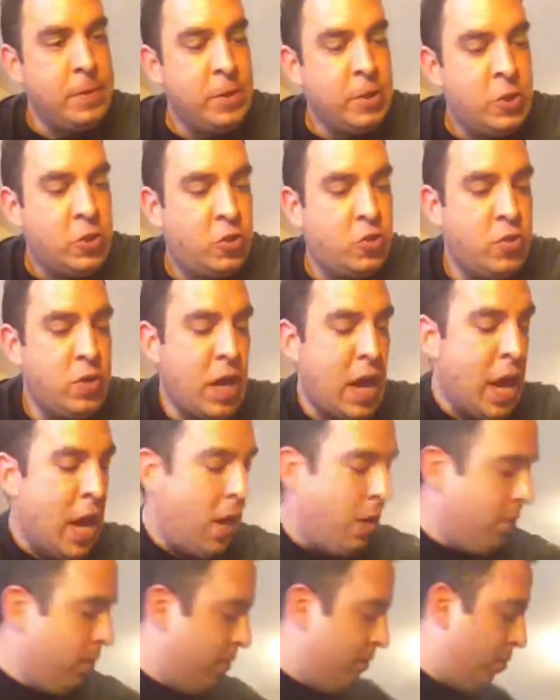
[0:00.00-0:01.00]
So
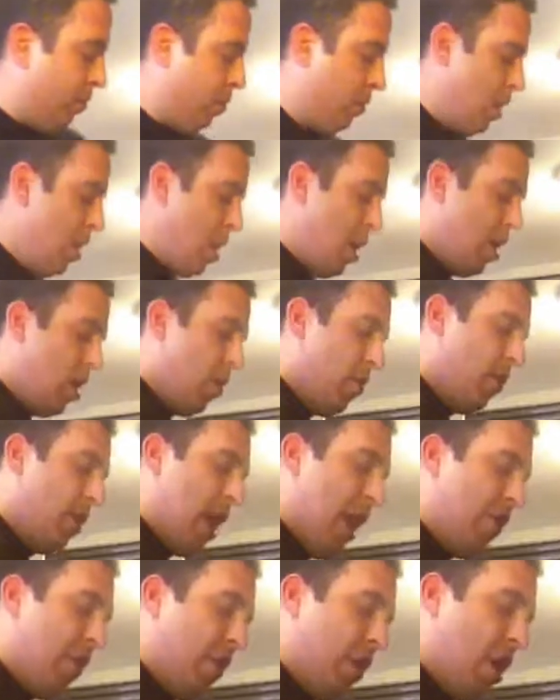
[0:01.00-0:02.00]
now we've
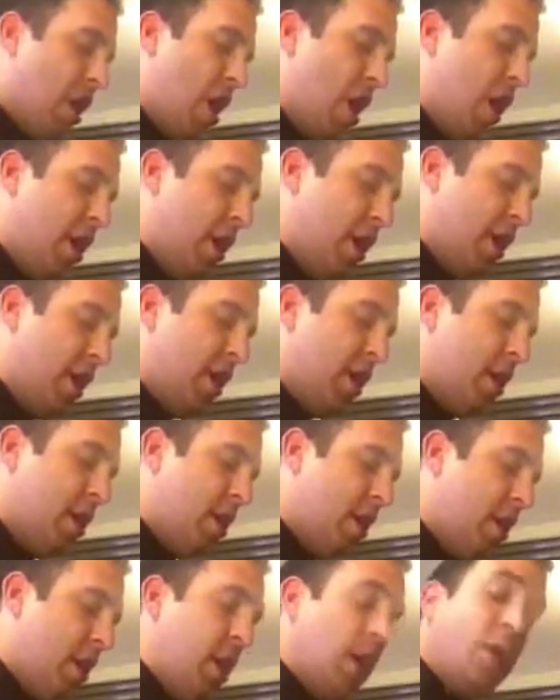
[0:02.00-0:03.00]
got the garlic,
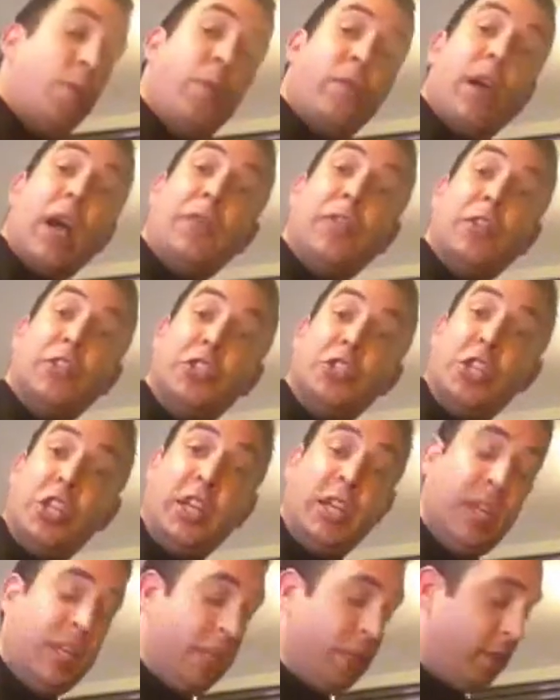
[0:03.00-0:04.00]
we've got the
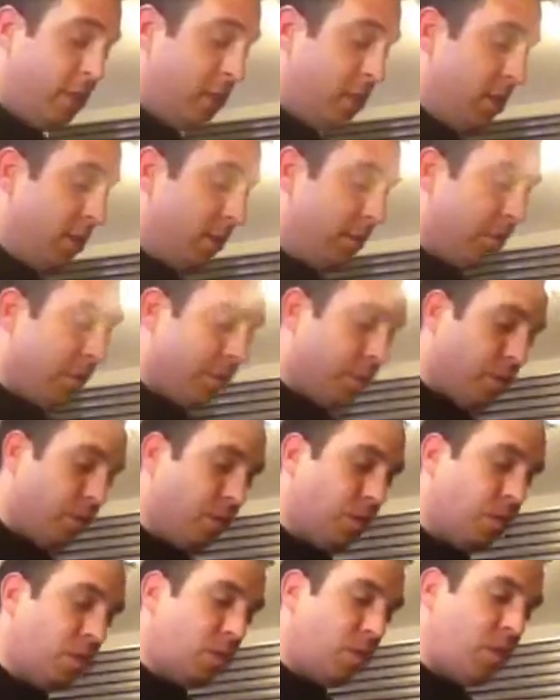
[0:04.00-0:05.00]
cheese,
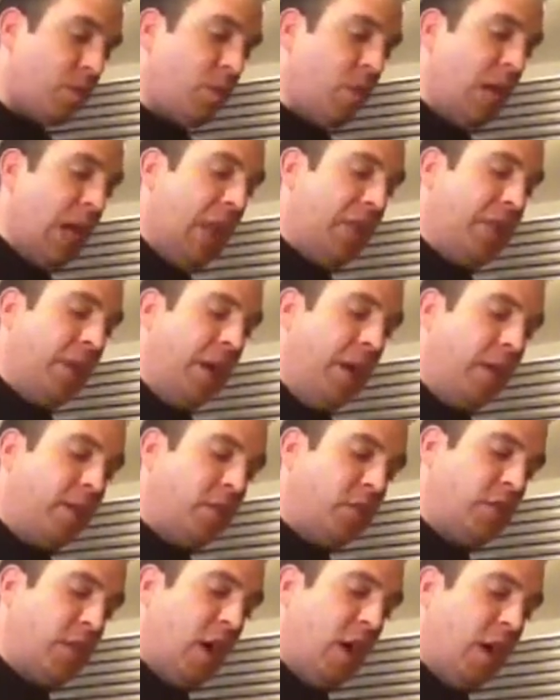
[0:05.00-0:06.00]
we got the
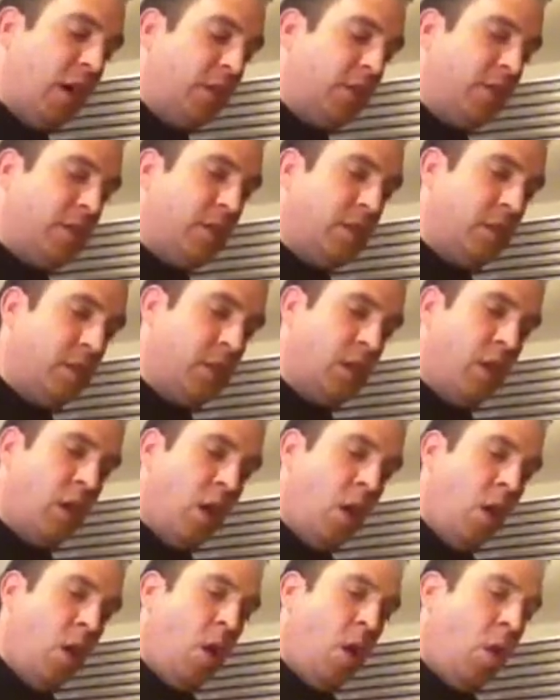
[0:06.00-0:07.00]
salt,
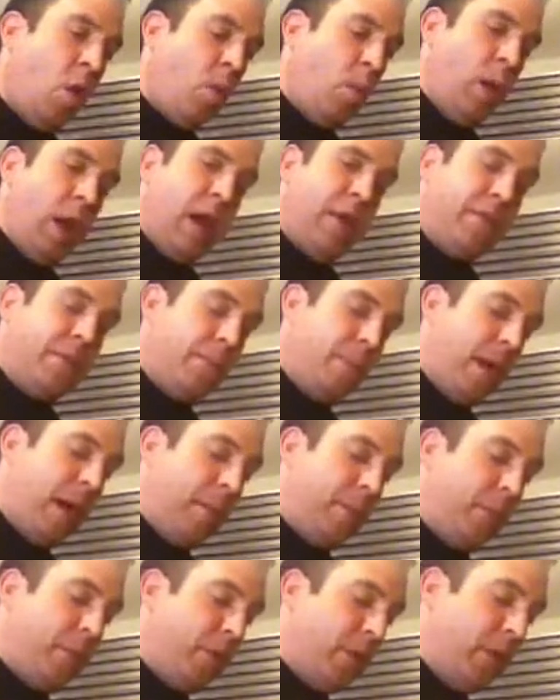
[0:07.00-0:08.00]
we have the
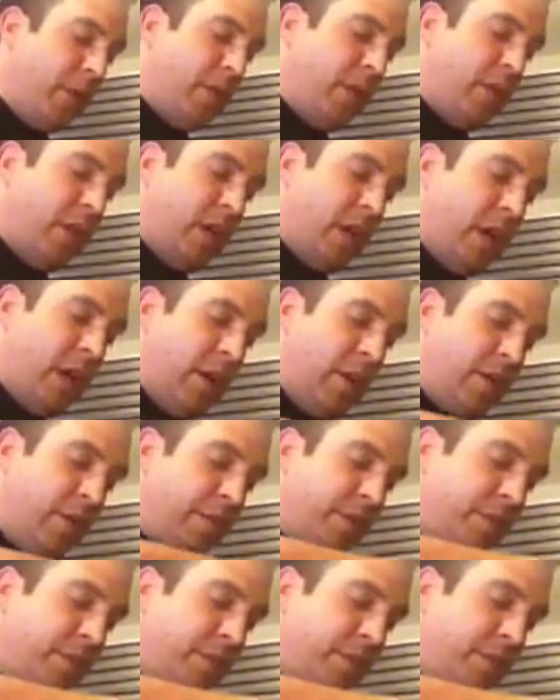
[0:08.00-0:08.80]
pepper in there now.